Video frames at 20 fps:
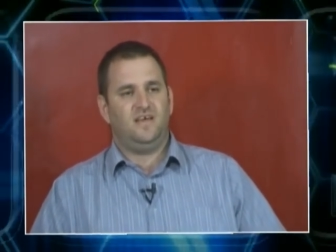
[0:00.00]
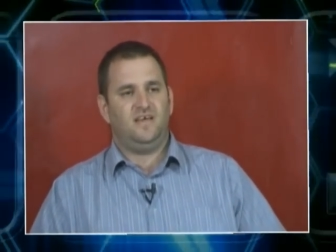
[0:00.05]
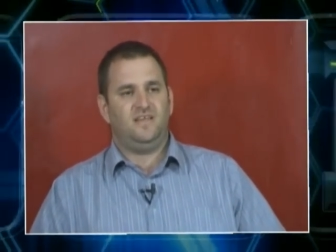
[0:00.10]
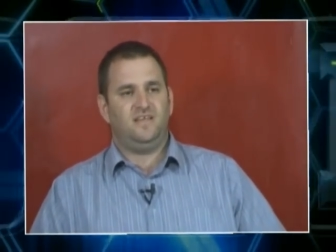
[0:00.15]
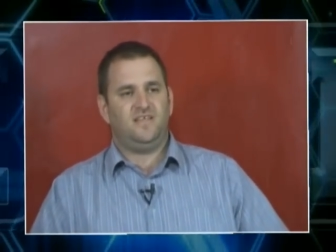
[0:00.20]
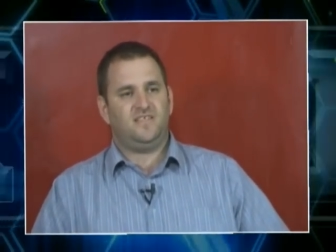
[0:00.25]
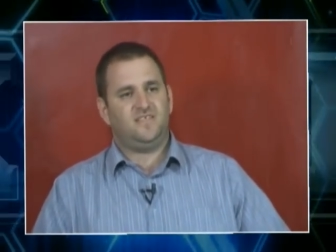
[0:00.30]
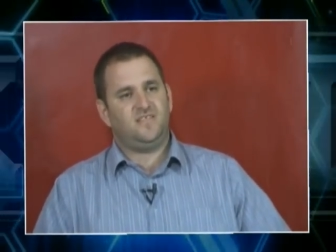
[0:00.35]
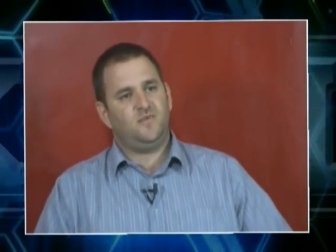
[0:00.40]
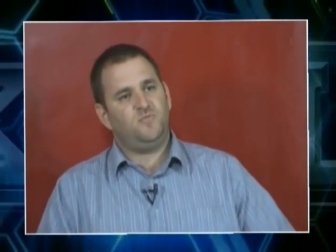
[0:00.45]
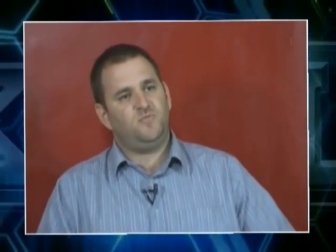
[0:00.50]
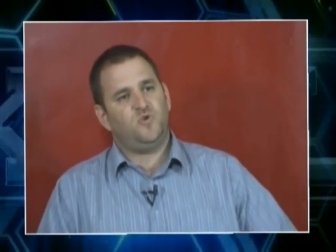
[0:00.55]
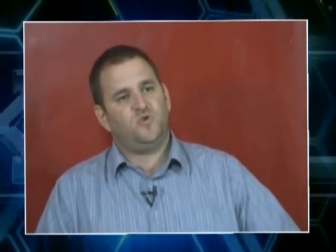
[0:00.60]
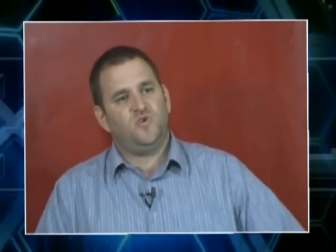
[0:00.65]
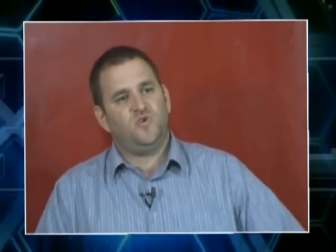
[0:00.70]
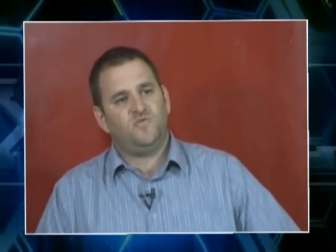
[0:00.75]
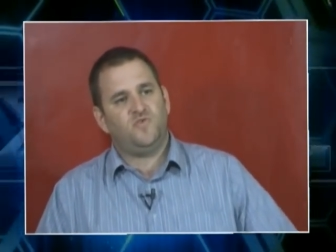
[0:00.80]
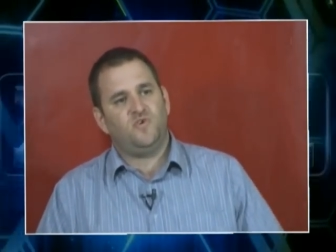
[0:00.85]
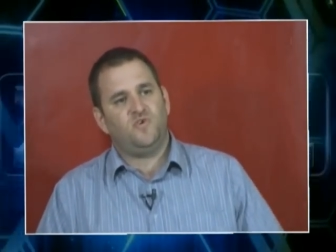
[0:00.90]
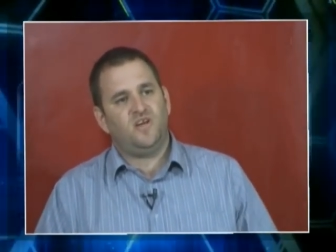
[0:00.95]
And that's the
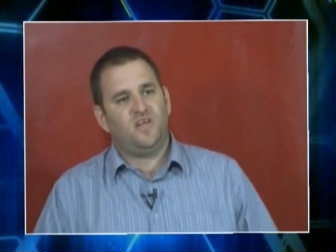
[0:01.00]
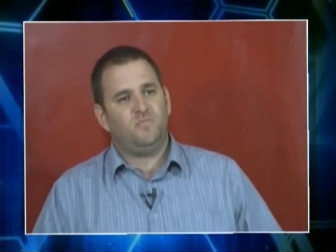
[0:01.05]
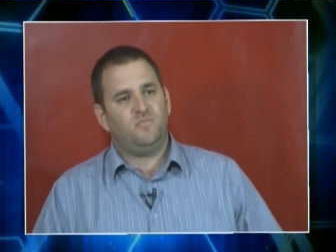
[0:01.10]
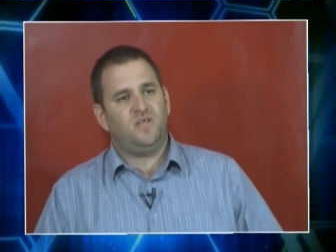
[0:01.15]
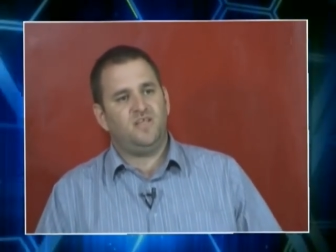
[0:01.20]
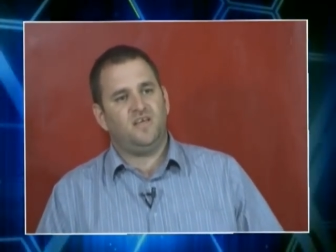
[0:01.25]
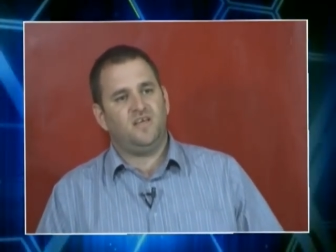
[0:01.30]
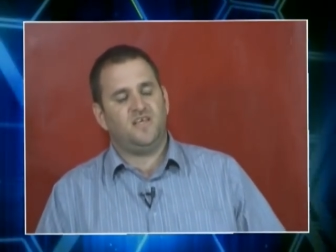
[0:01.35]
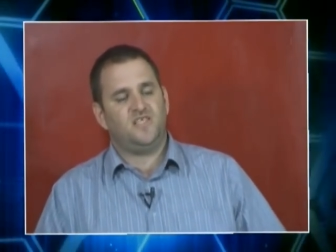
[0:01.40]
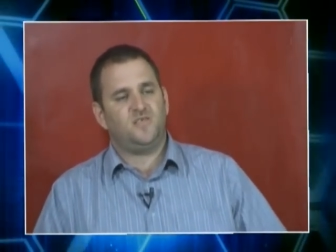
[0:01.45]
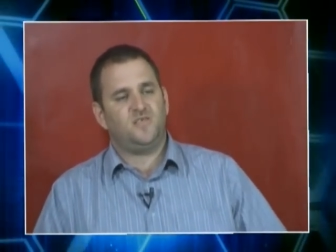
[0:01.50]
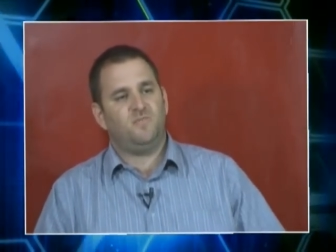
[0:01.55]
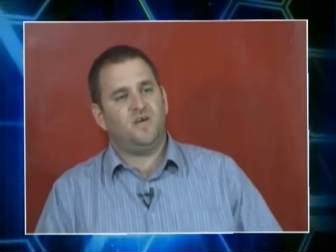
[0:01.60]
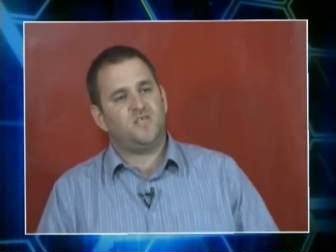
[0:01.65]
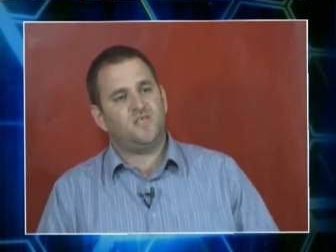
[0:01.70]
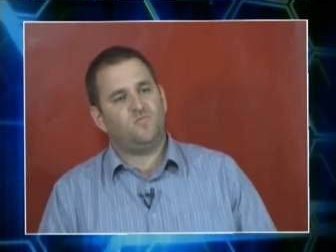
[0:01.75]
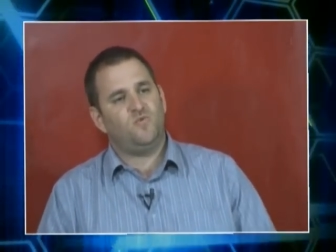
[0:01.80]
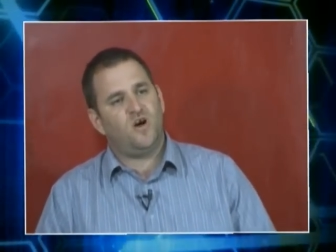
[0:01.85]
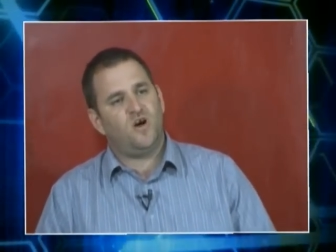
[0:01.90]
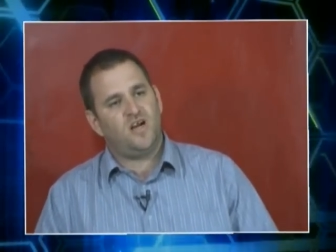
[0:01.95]
beauty of the online media. It's much